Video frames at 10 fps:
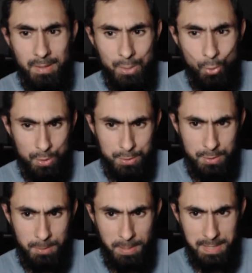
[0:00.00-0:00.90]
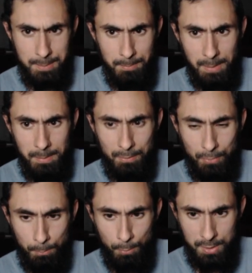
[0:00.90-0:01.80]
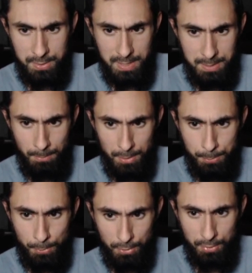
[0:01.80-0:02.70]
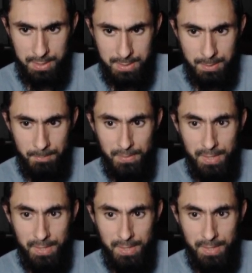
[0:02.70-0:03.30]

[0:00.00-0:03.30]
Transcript: it also depends maybe if the boss gets multiple crits.